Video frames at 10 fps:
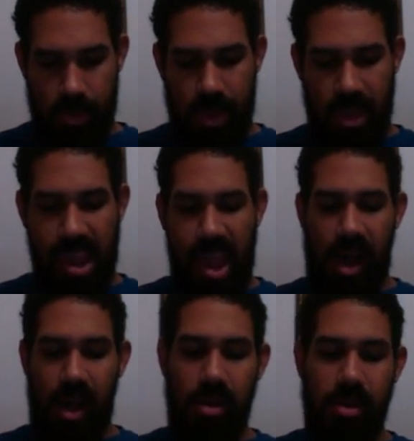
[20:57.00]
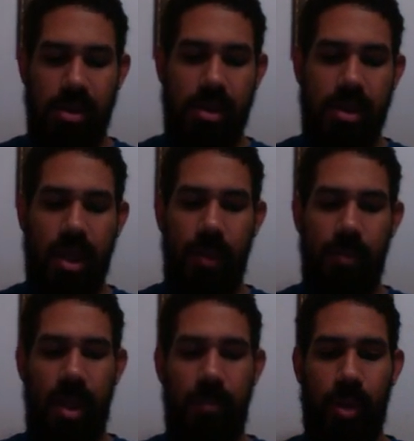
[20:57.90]
Yeah, I'll come
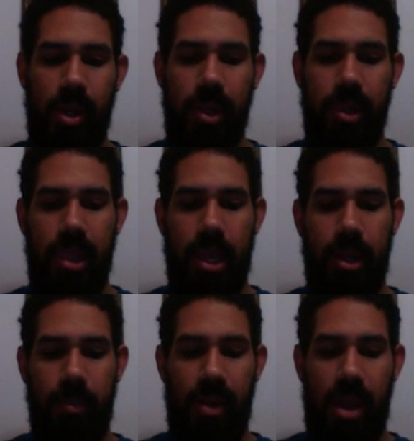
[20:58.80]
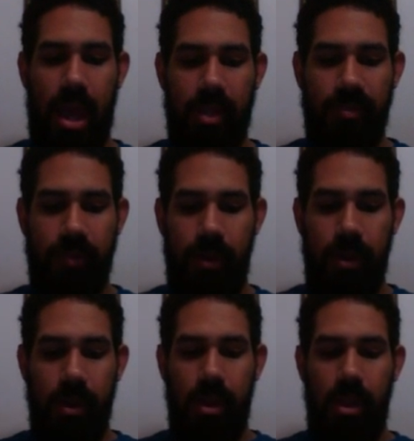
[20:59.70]
up with it later, but as for
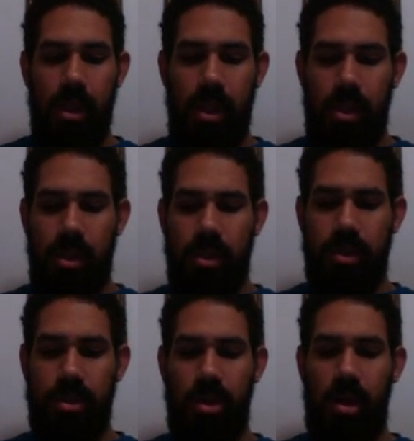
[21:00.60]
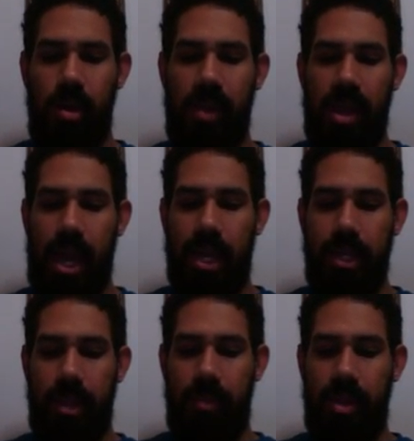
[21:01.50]
the story behind
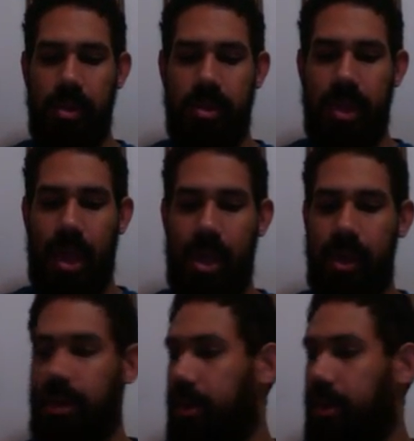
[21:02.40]
him is that